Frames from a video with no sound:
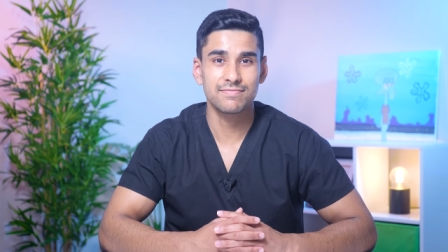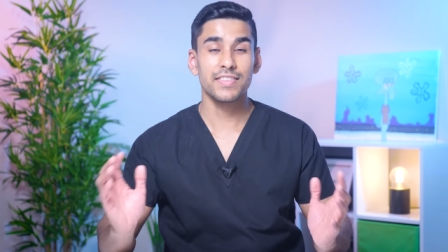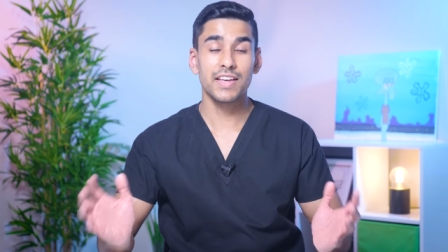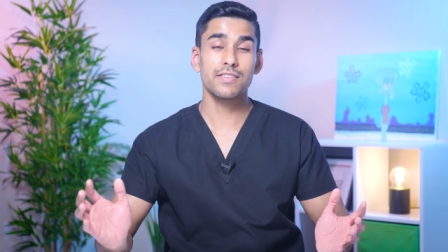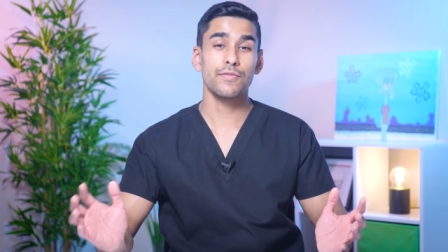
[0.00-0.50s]

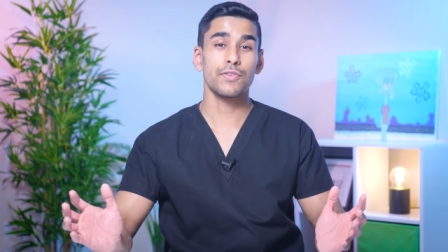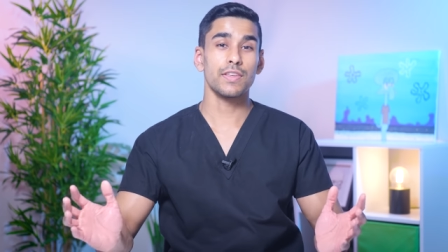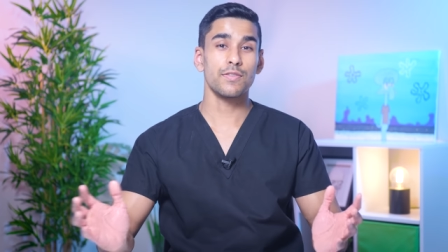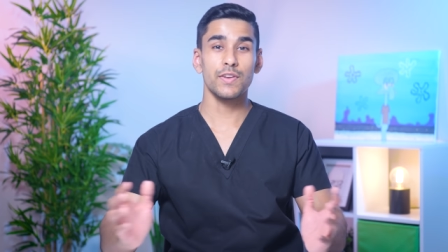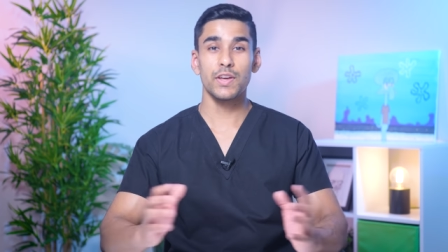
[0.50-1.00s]
And that's it for
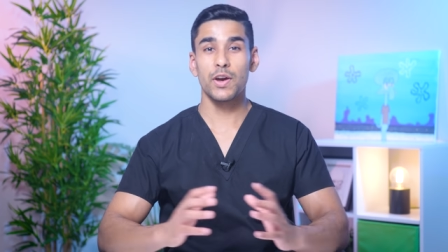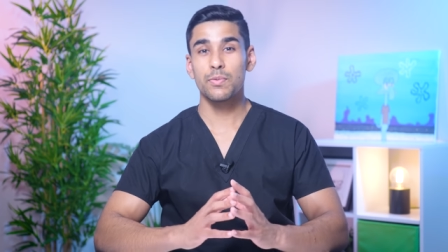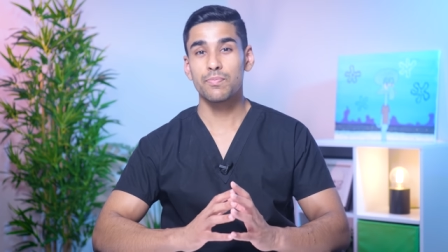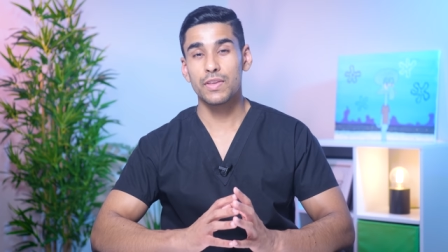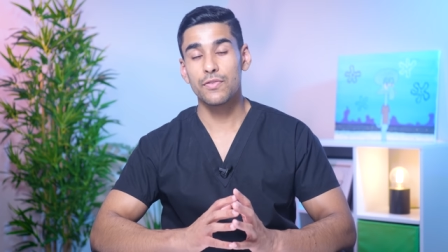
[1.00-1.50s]
this
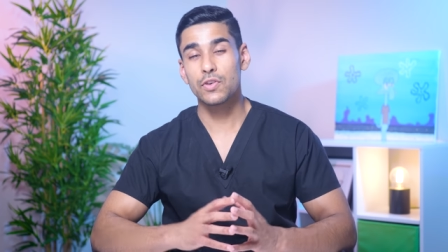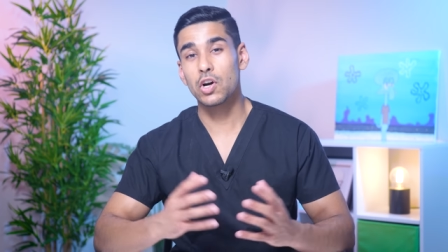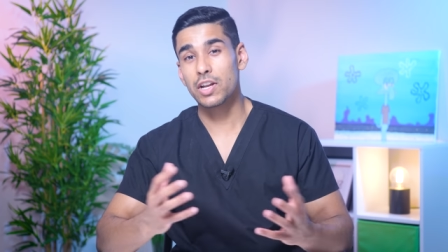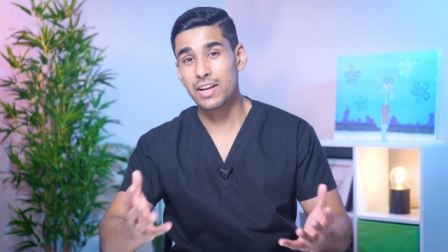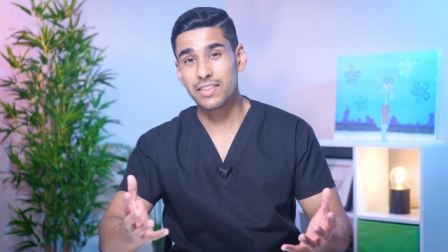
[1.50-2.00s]
video. If you
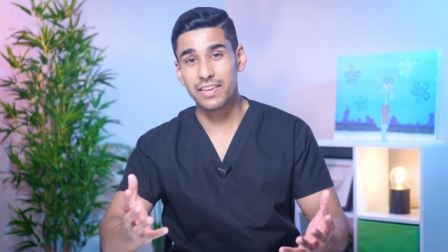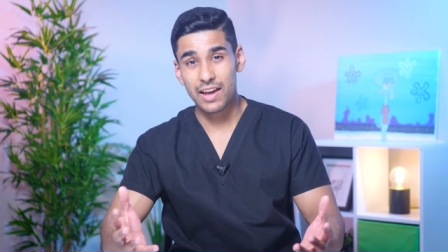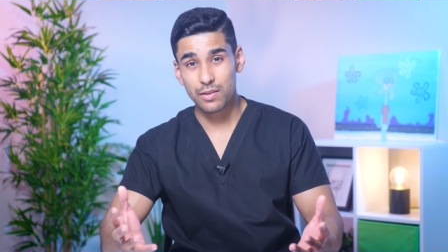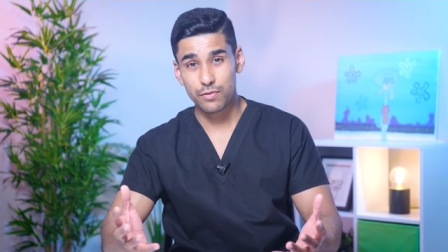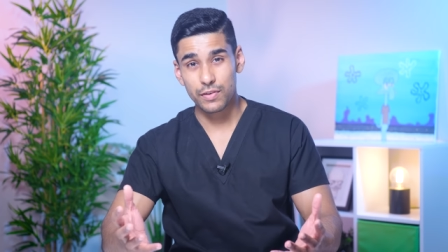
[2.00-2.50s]
got anything
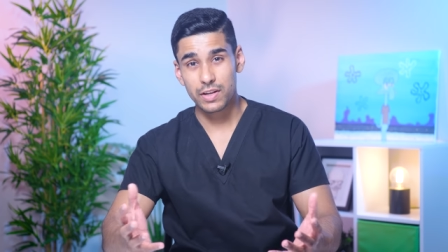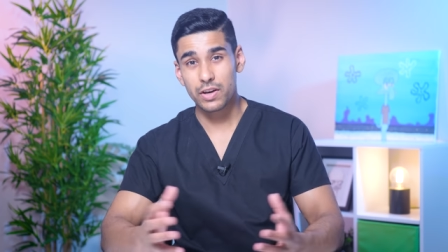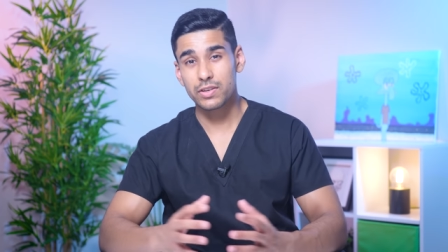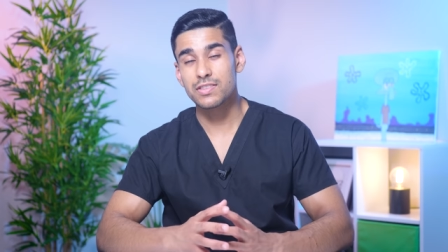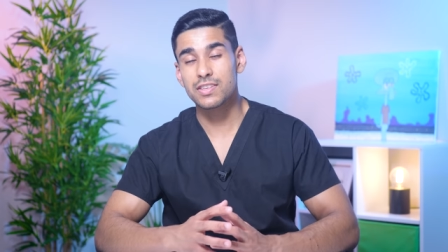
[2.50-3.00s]
out of this
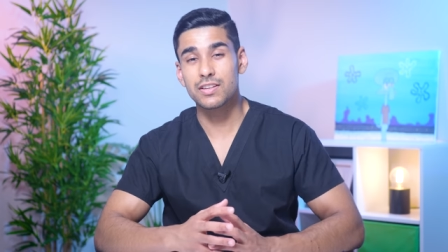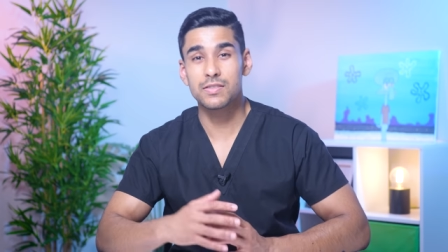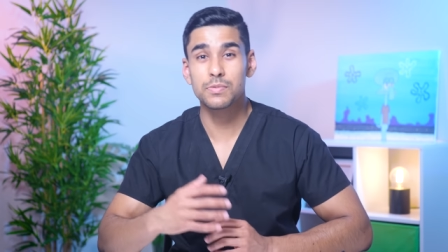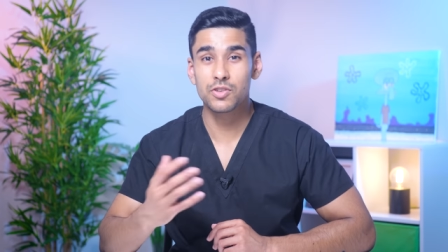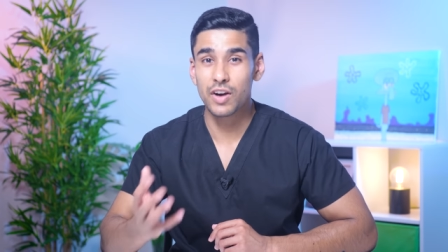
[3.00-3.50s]
video, consider
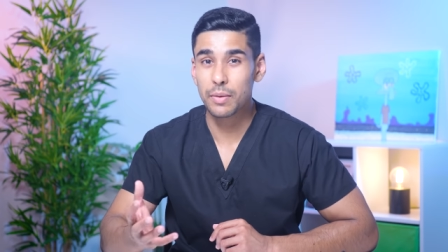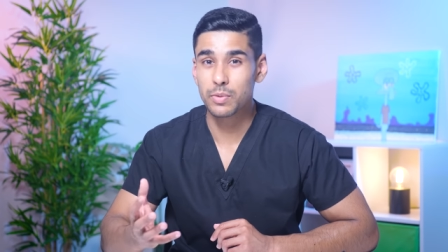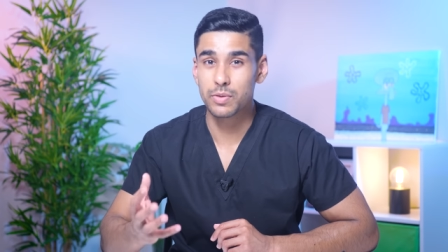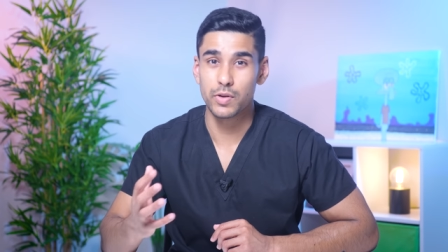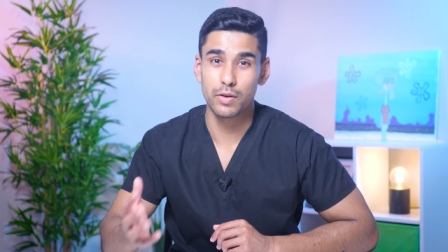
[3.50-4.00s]

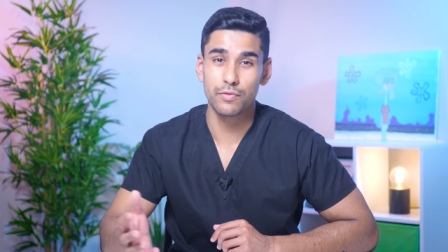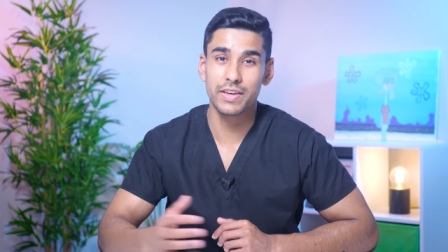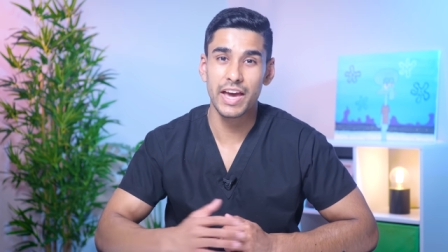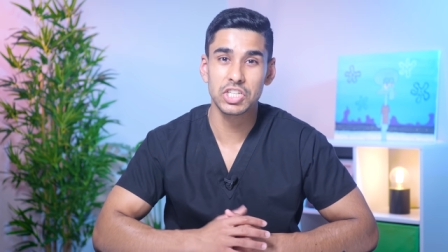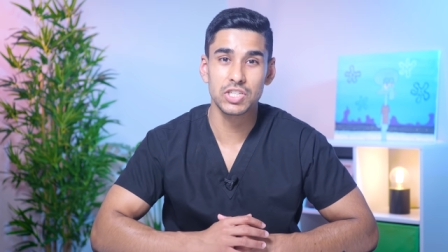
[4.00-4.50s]
subscribing with
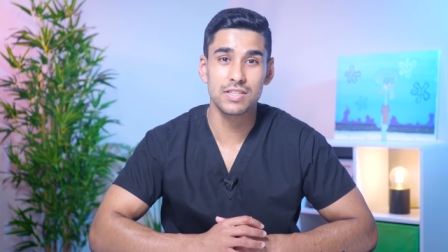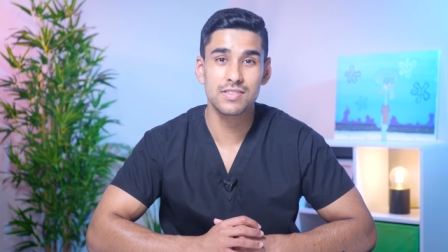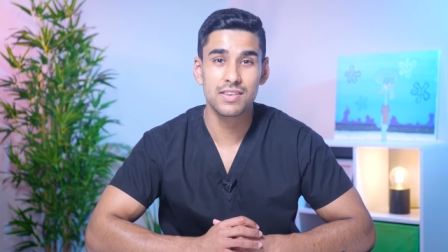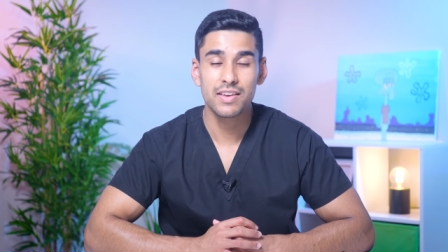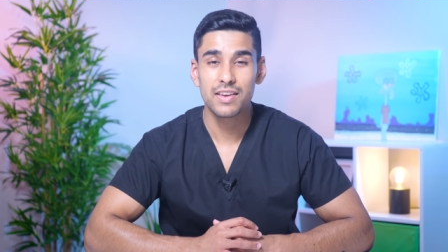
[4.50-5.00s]

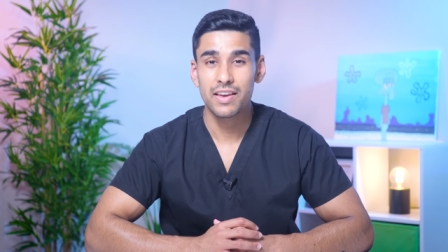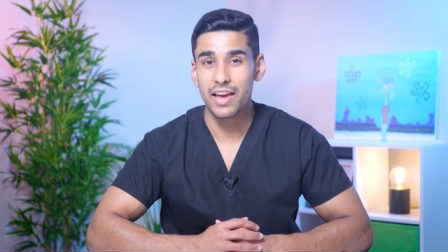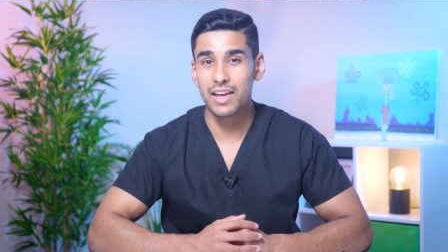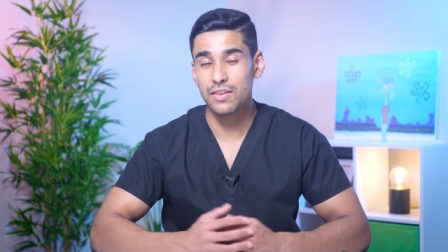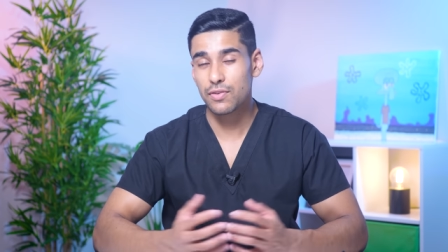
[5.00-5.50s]
notifications.
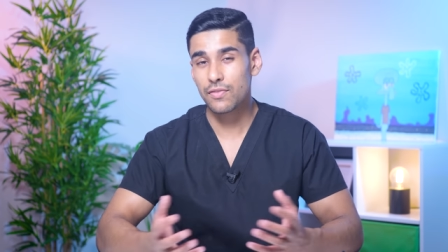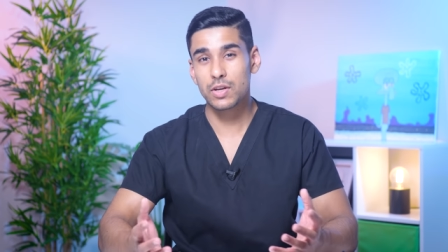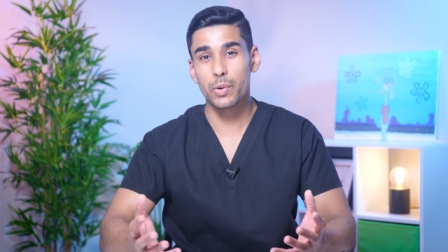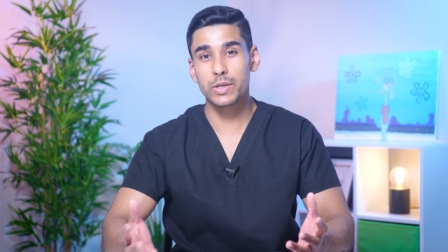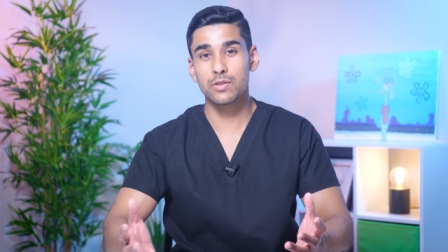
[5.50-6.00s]
And if you have
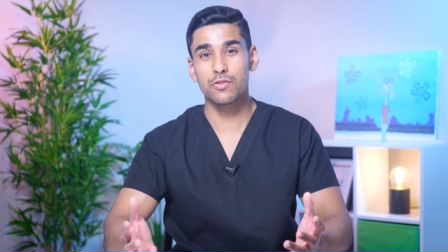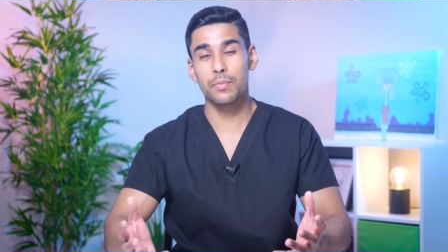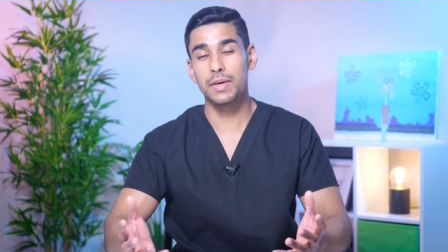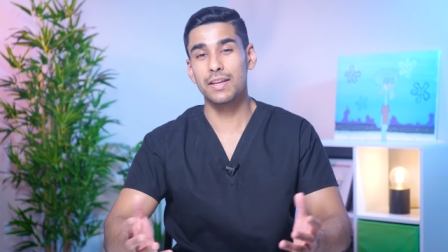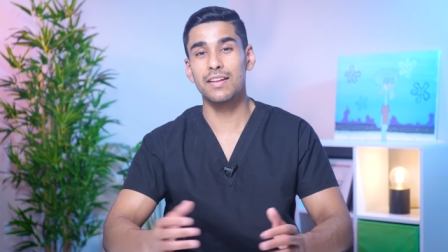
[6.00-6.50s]
any questions
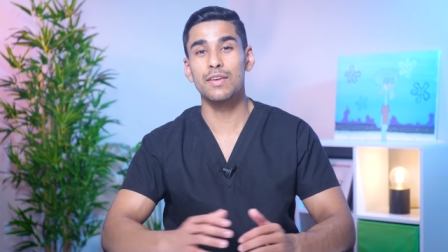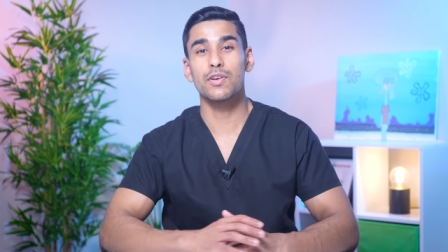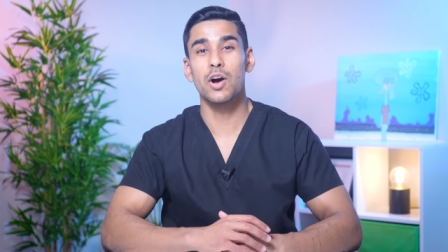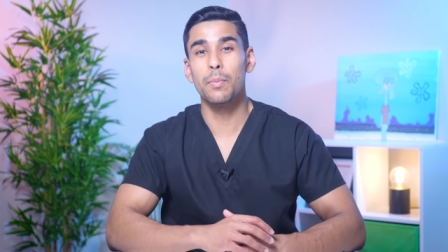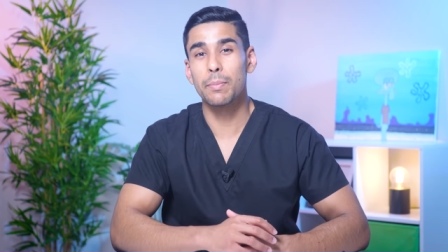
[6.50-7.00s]
for me, leave
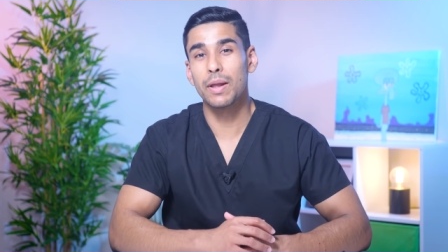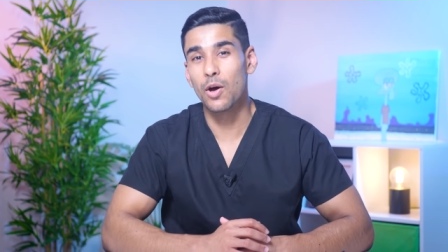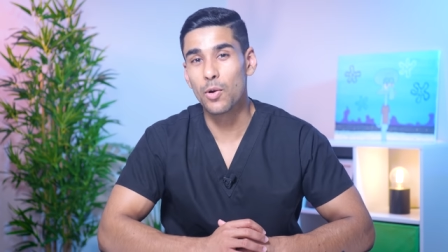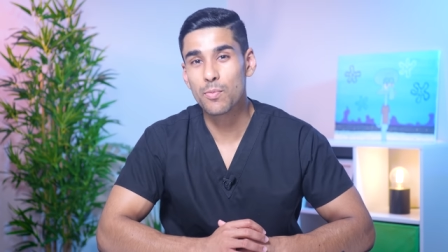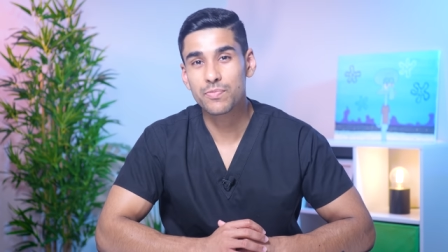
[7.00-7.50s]
a comment
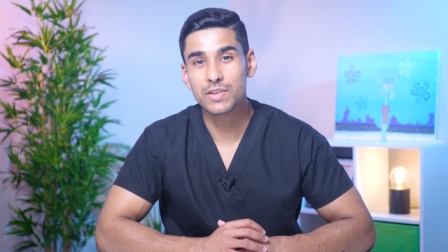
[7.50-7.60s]
below.